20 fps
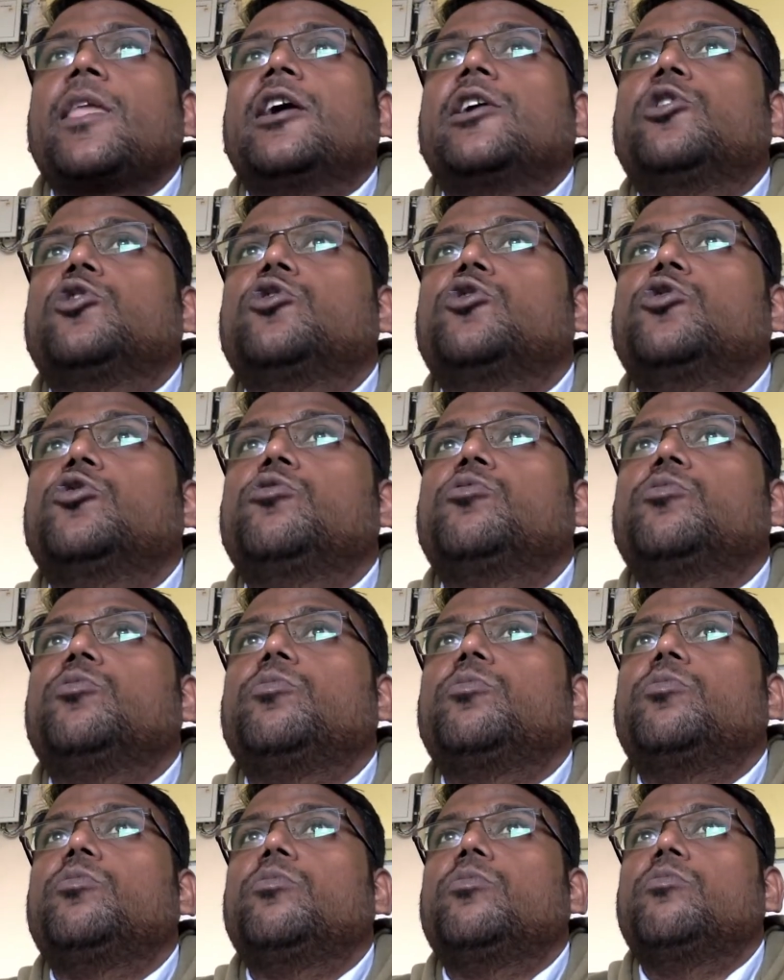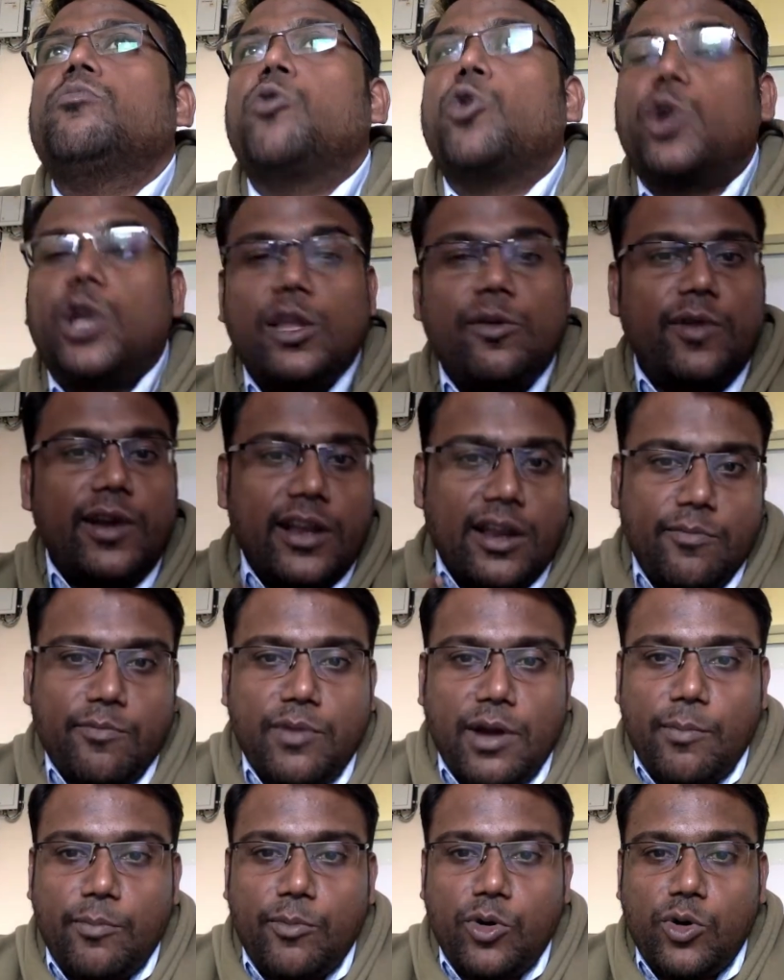to motivate and
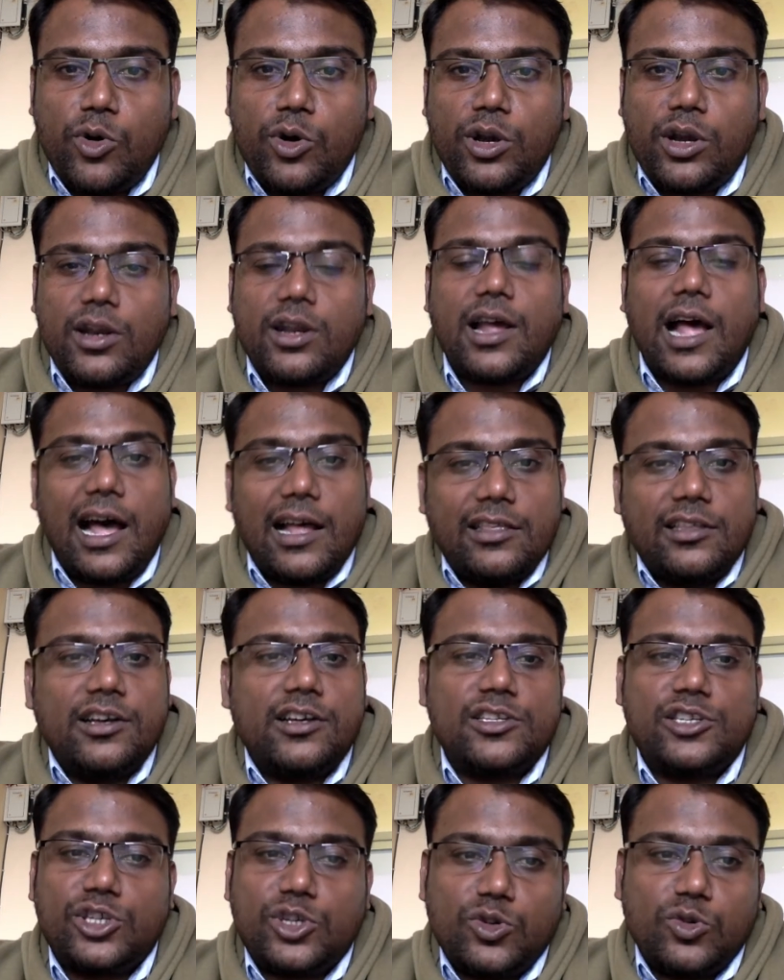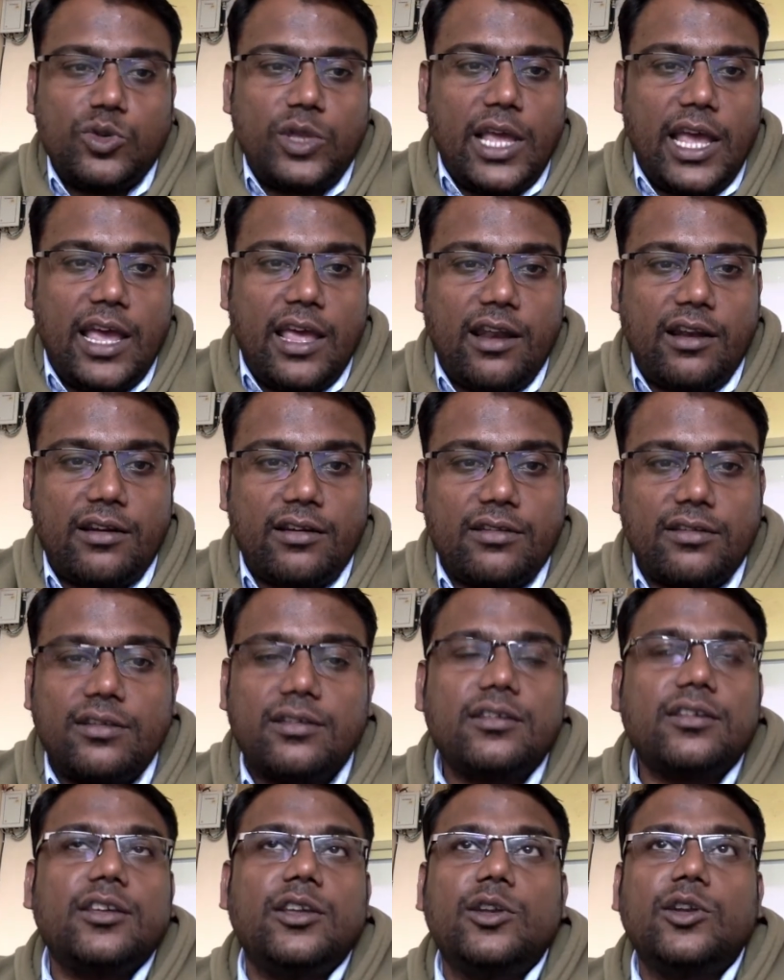promote others to their,
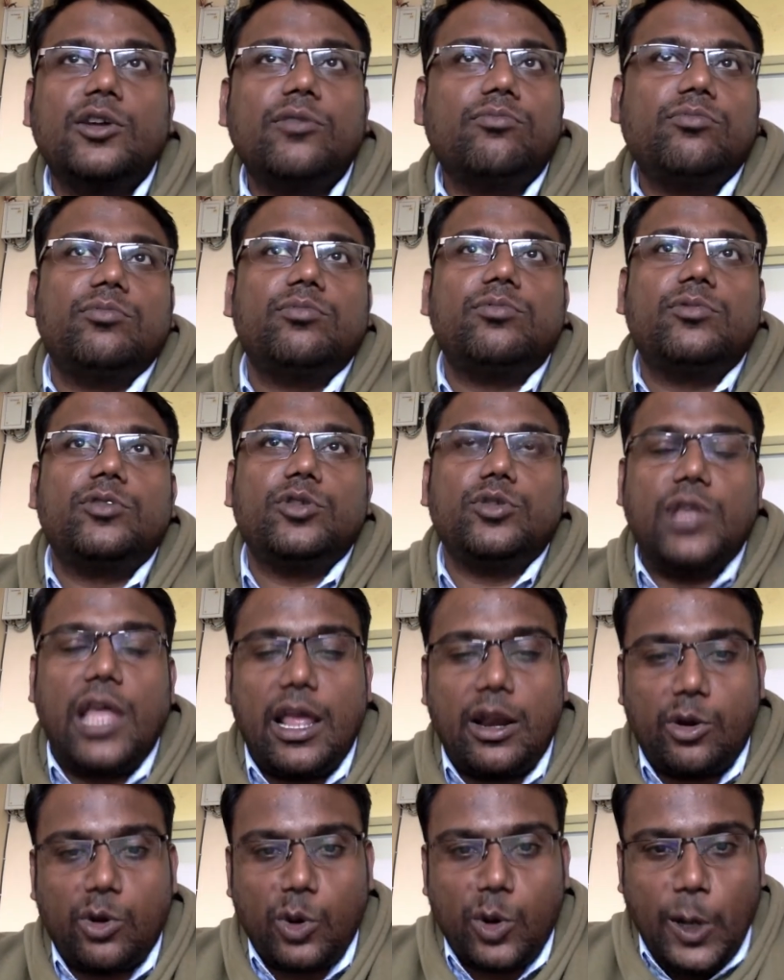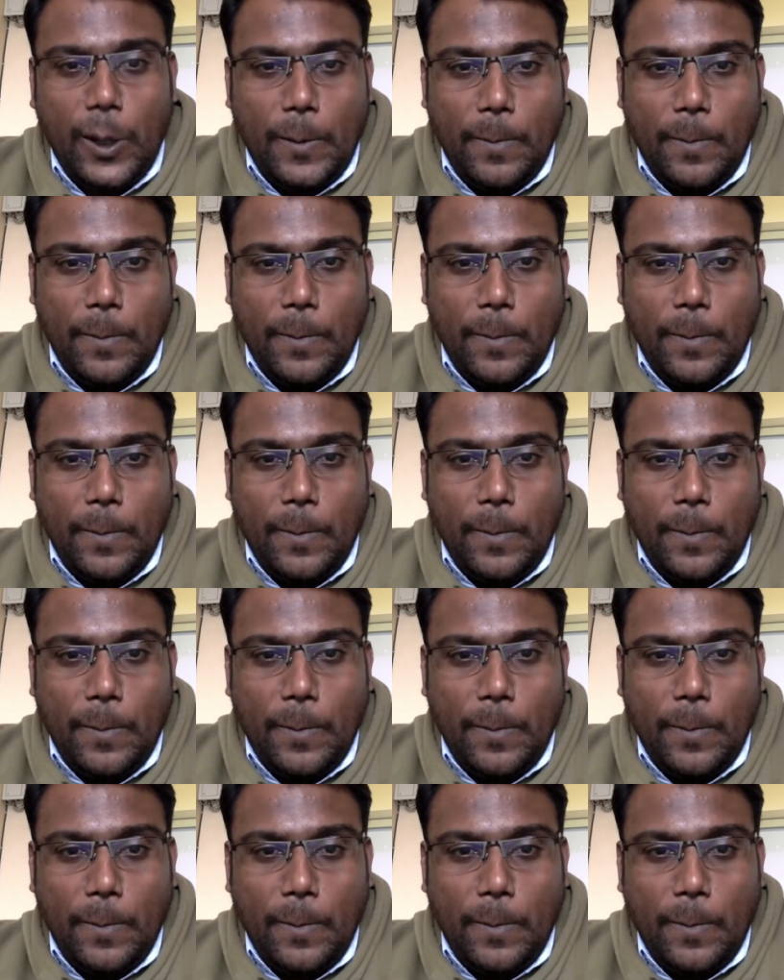to their role.